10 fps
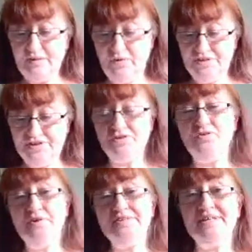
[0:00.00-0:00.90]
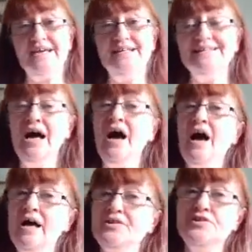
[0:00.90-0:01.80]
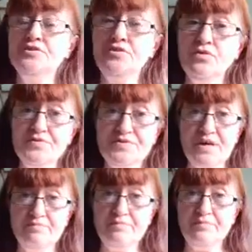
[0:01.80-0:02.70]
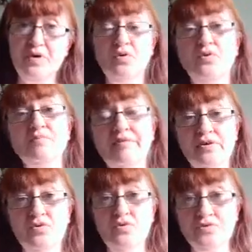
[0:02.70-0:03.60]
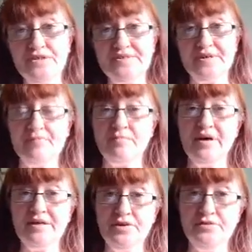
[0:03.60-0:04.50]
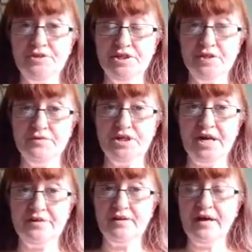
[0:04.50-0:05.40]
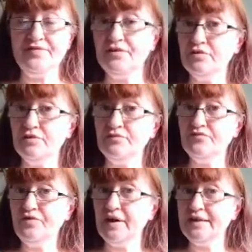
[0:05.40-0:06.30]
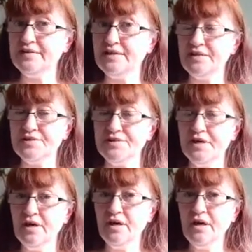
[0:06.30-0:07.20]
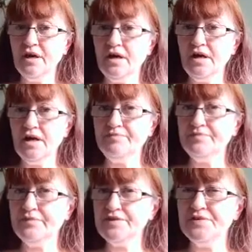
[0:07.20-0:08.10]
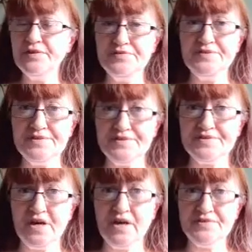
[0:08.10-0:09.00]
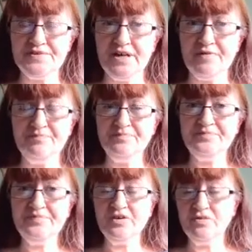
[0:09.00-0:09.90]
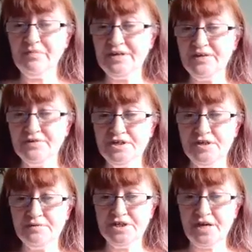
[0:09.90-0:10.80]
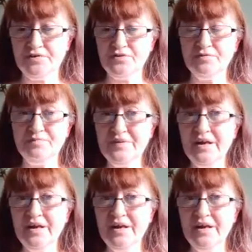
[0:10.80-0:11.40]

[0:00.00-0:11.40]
And what I do always say is I do also put all my recordings up on my YouTube channel. I think you can find it as Lucia Staza on my YouTube channel.